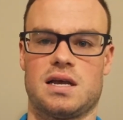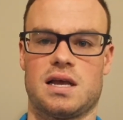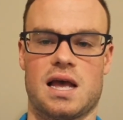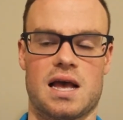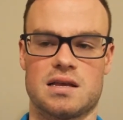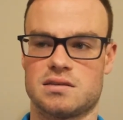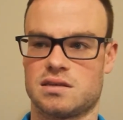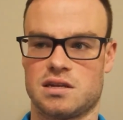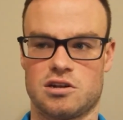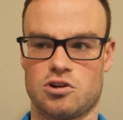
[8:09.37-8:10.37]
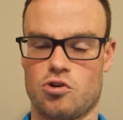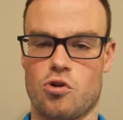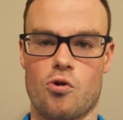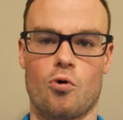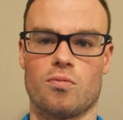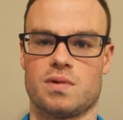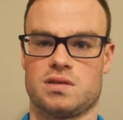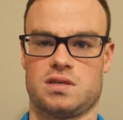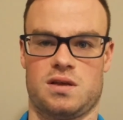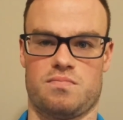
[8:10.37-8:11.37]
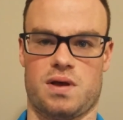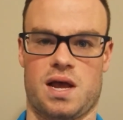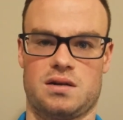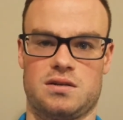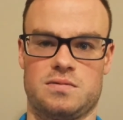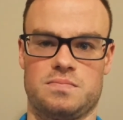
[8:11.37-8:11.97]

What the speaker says: has an enormous impact.